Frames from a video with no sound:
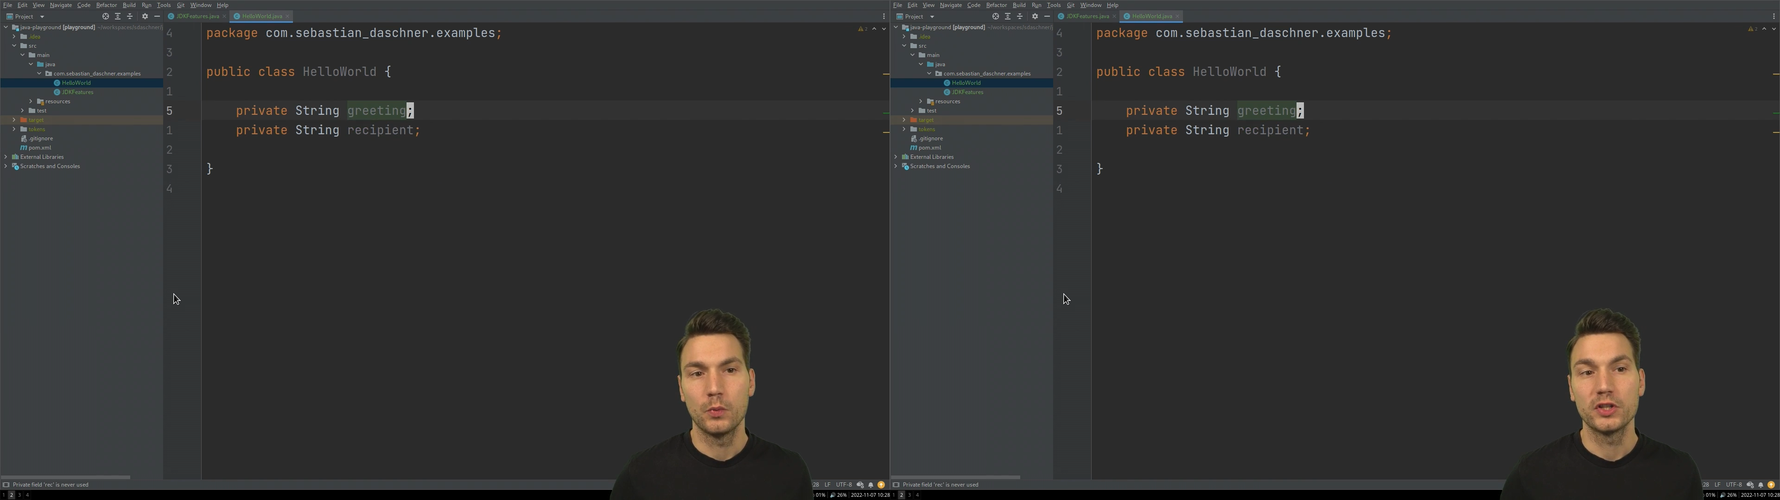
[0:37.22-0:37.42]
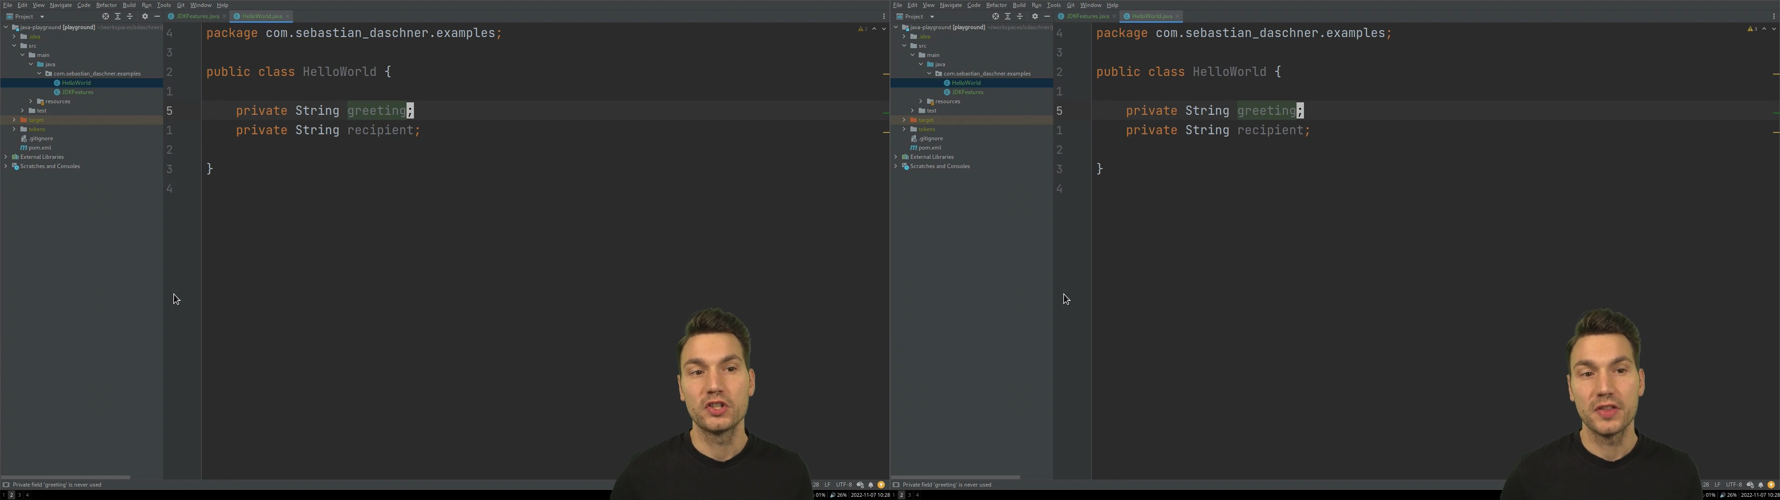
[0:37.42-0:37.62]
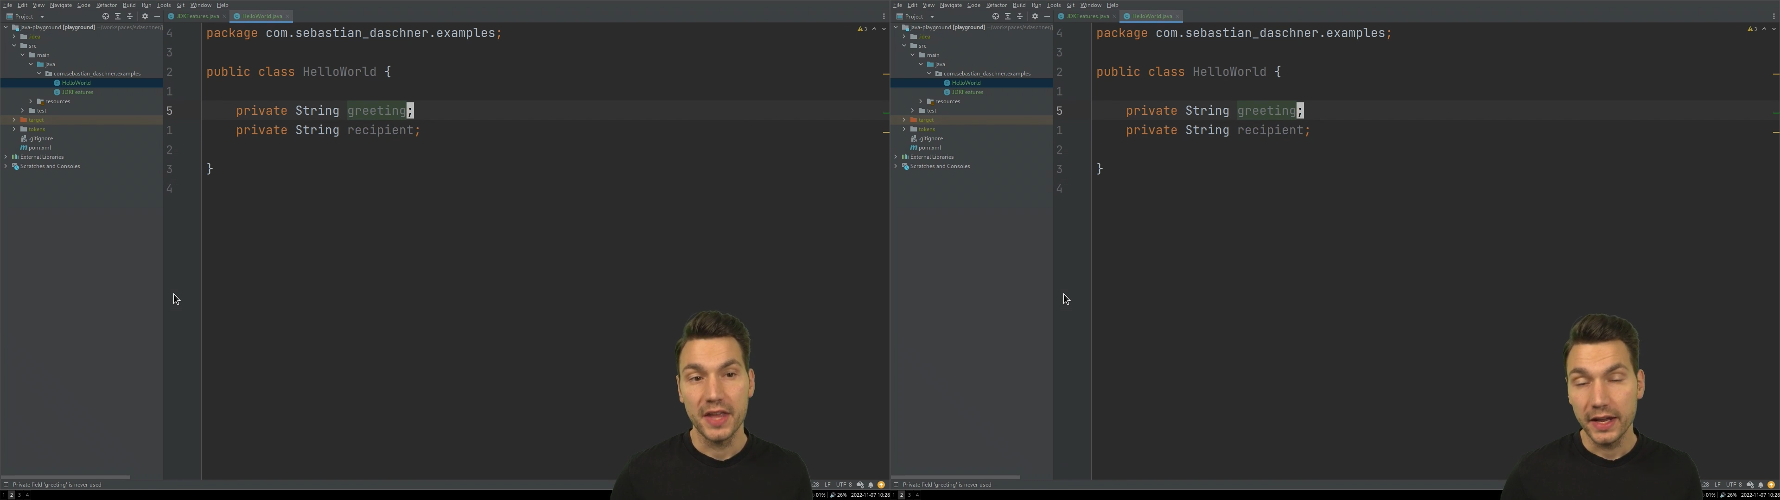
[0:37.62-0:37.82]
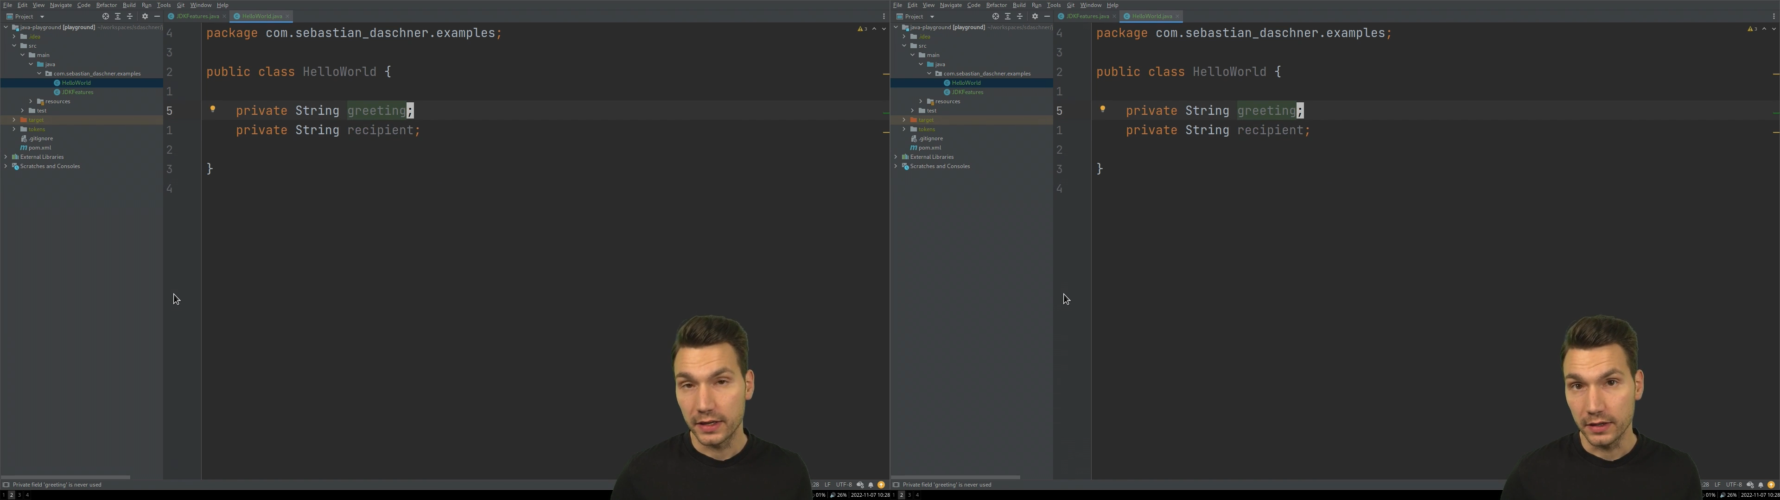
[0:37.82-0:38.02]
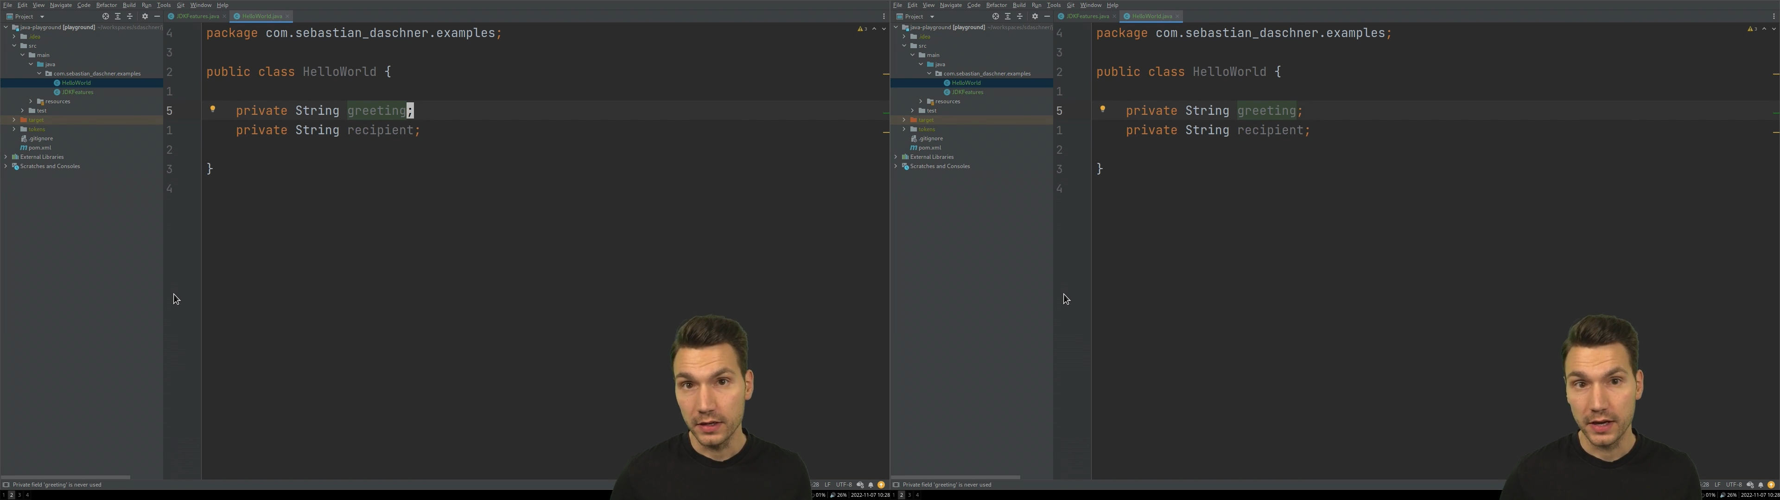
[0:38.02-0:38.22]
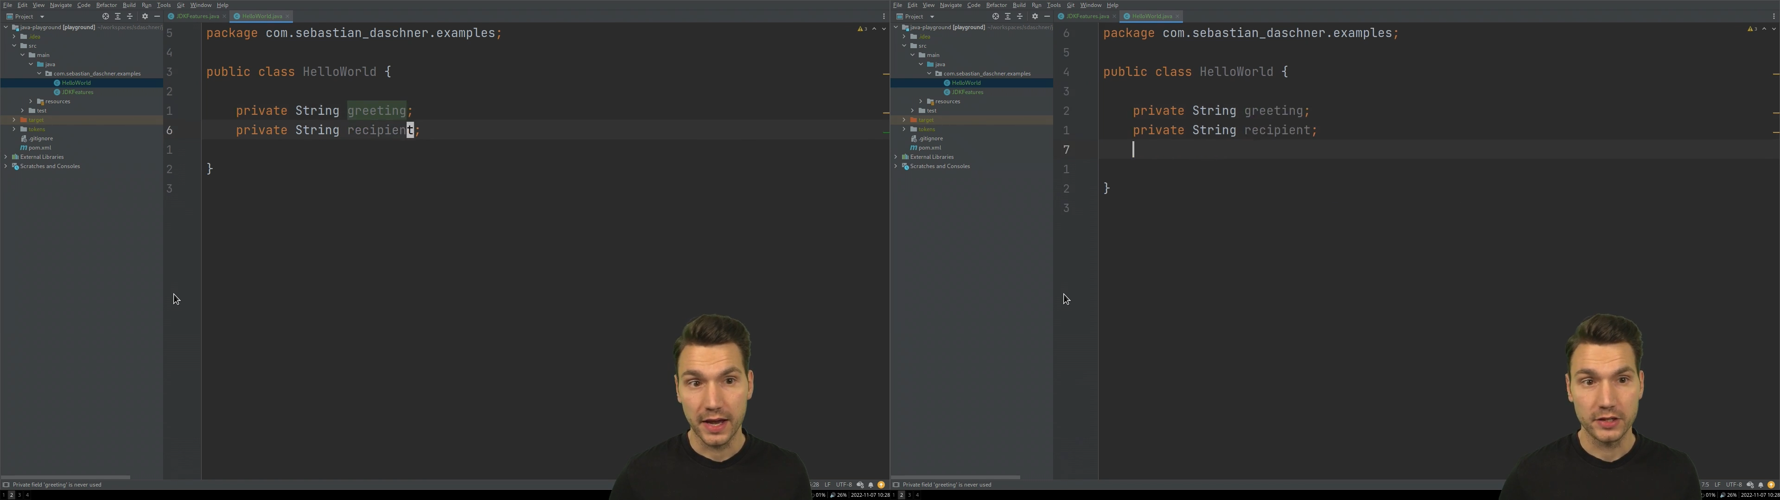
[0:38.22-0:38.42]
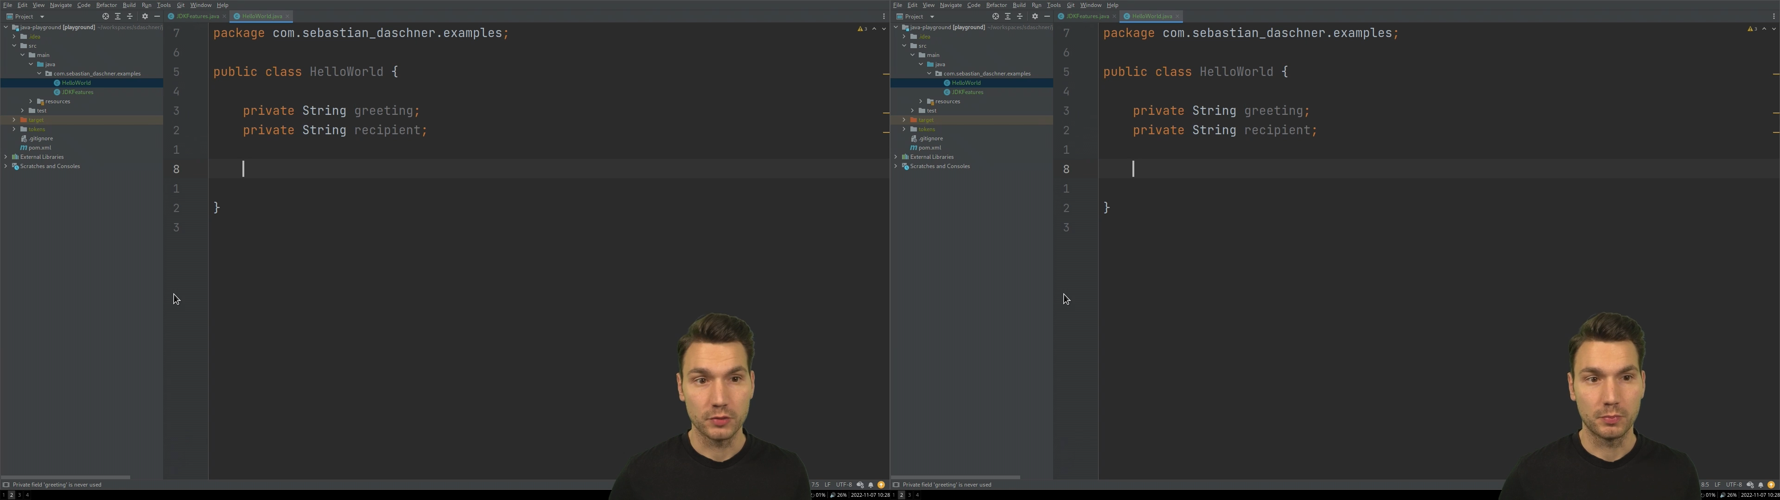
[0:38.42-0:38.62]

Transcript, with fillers: which then, as you